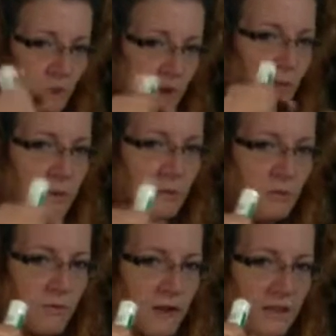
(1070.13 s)
people
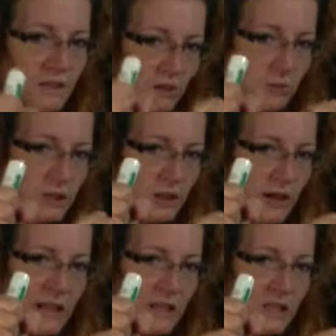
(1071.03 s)
fight, they put their
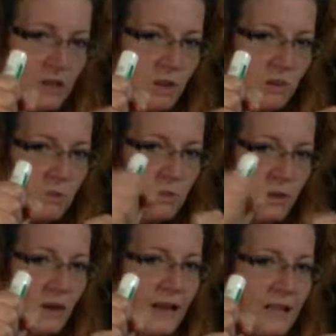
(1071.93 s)
hands out, and
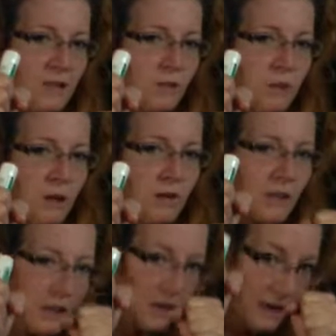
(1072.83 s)
their hands are bigger
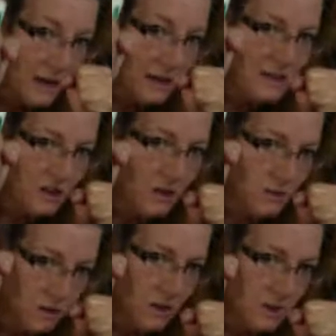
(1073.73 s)
than their head, and
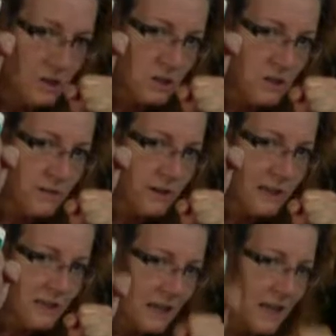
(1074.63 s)
this is a fighting
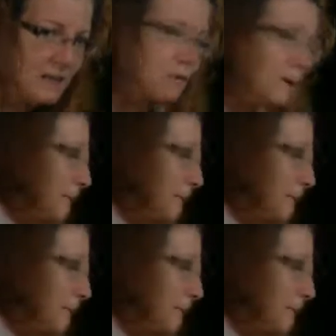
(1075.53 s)
stance, right?